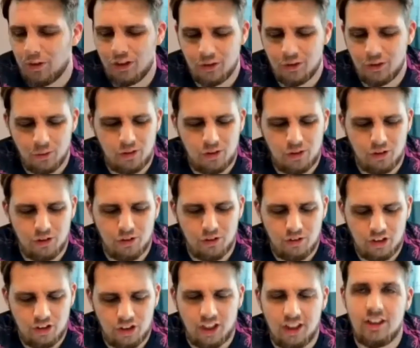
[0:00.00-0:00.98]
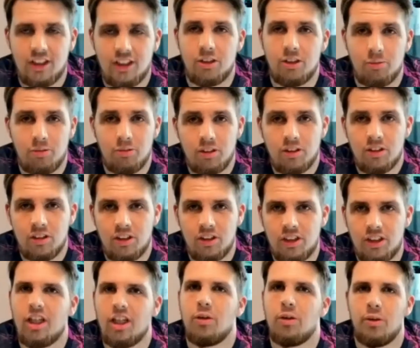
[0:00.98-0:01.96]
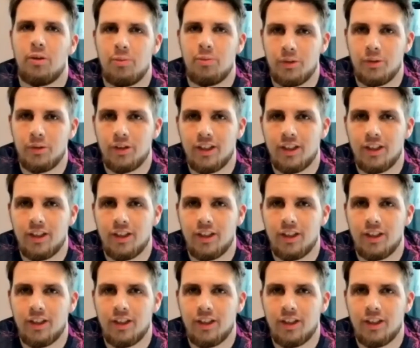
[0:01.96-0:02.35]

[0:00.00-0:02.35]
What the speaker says: your go-to Chinese takeaway meal